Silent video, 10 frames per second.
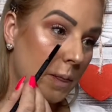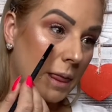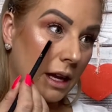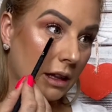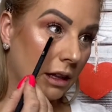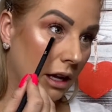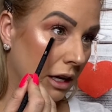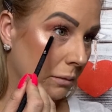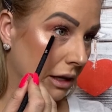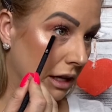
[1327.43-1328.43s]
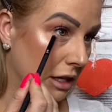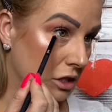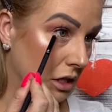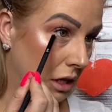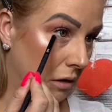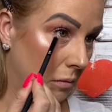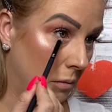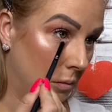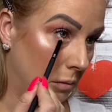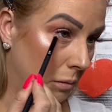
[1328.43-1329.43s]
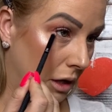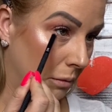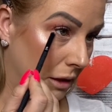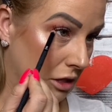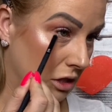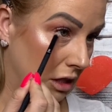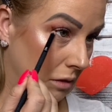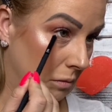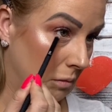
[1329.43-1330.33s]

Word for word: and line my lash line bottom lash line.